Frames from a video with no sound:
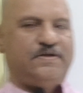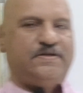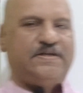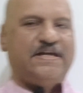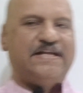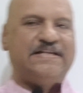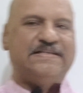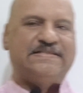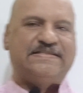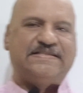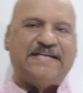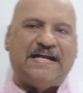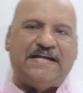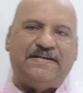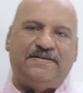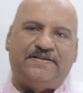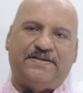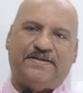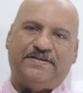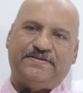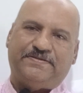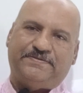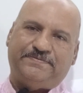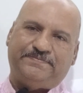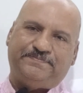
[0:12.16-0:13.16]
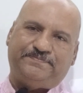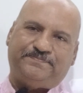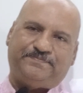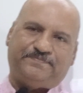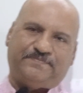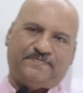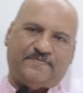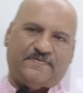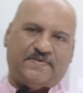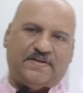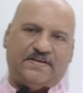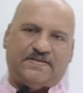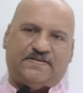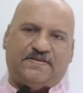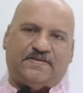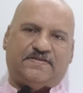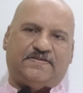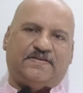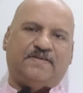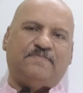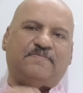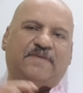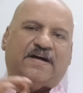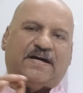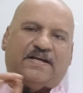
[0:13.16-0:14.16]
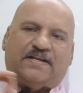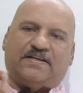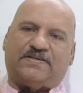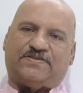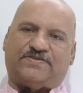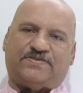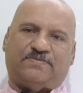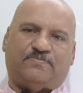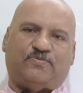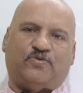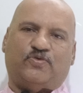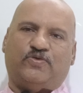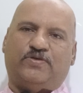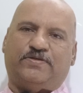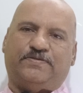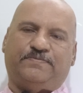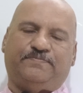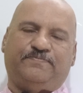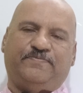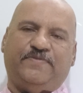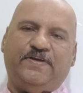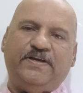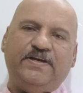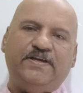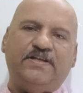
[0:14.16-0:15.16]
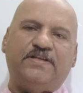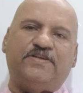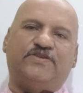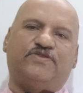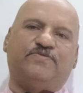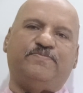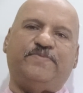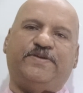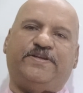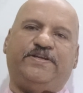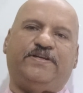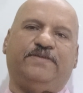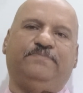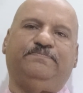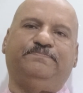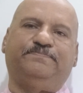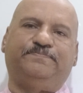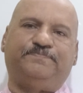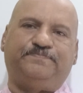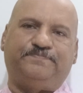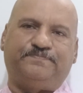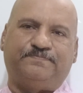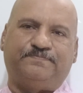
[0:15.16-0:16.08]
10th standard SSC Maharashtra Board English medium,